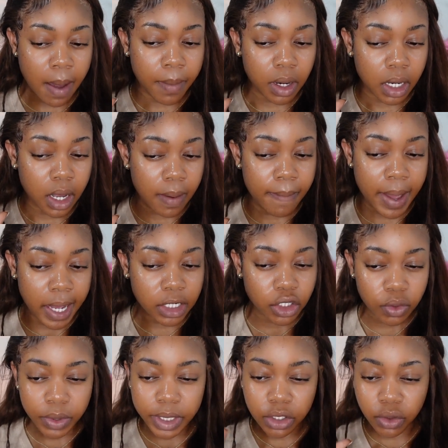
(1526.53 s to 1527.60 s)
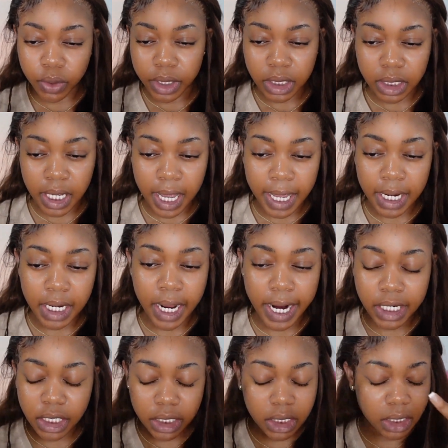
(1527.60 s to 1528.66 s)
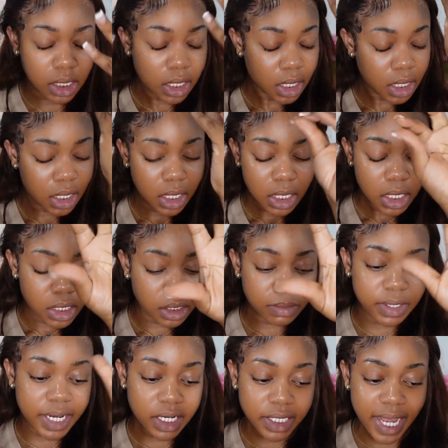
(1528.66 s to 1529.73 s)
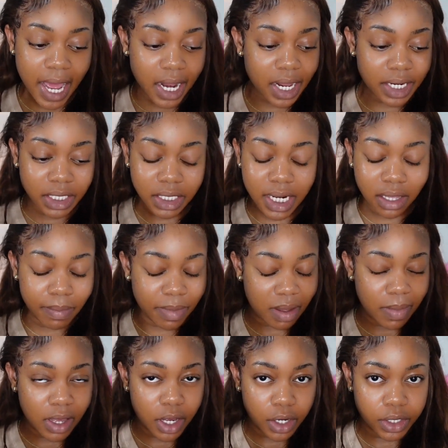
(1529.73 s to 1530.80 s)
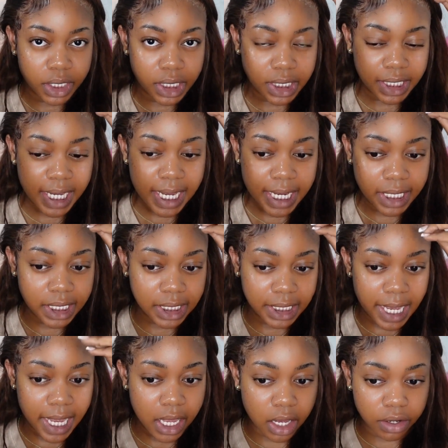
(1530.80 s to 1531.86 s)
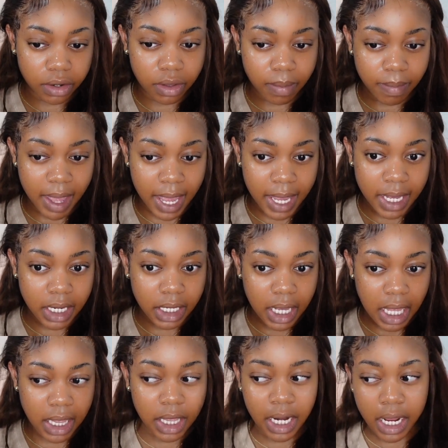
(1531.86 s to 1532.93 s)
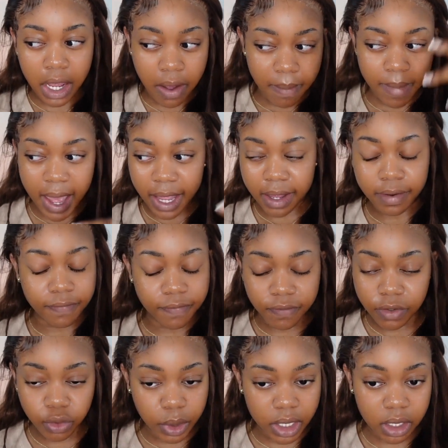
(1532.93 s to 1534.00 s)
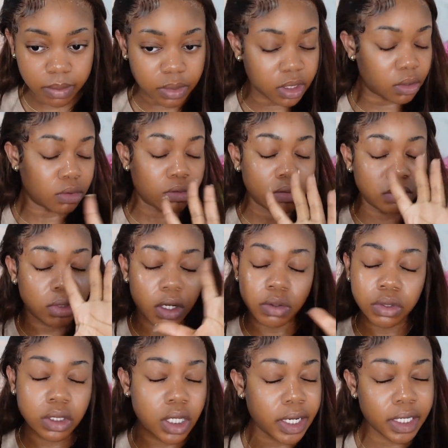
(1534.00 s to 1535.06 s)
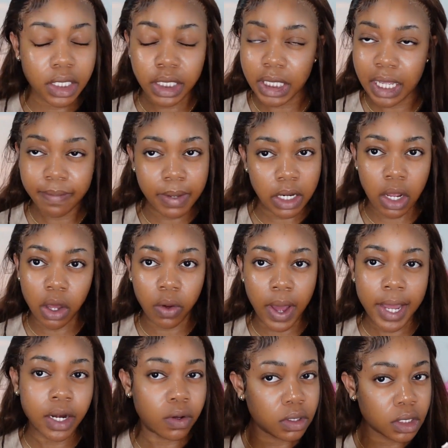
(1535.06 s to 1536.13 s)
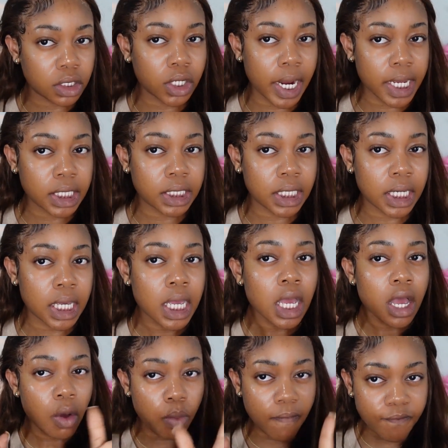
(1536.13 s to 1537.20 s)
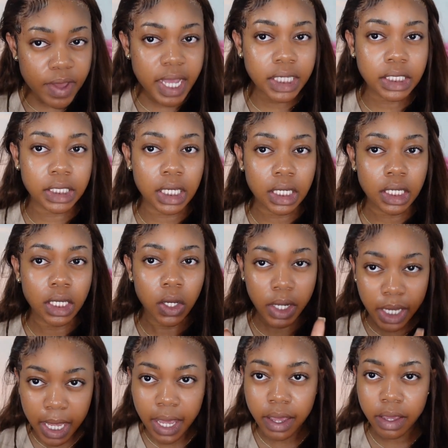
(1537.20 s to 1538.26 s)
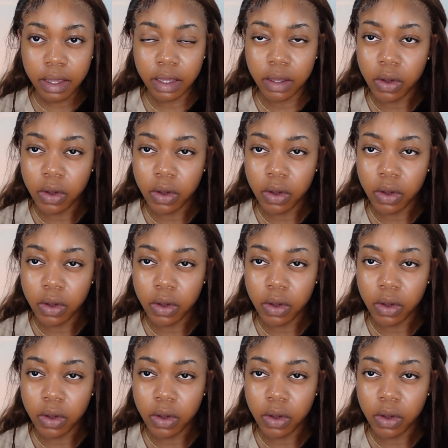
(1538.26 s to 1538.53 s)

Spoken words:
I'm gonna come back to it towards the end. Sometimes I gotta let the baby hair sit and set under the band, and then I come back and tweak them. So don't start, let me know. I know it looks crazy. We'll fix it, okay?